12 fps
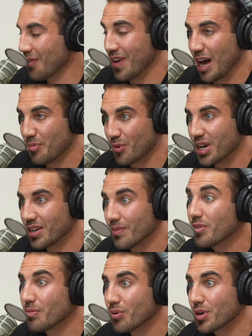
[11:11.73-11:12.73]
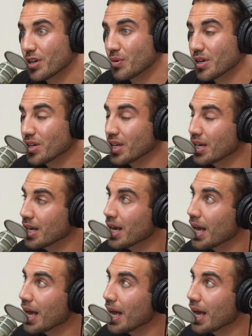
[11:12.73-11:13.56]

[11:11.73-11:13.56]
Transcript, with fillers: evaporate pretty quickly